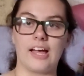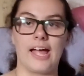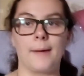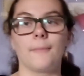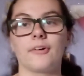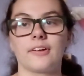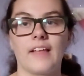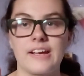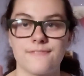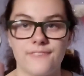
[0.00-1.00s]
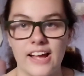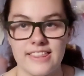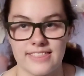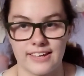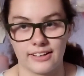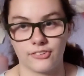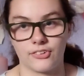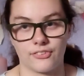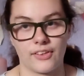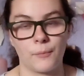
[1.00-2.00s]
able to like fight things
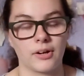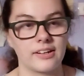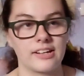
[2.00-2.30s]
because they wanted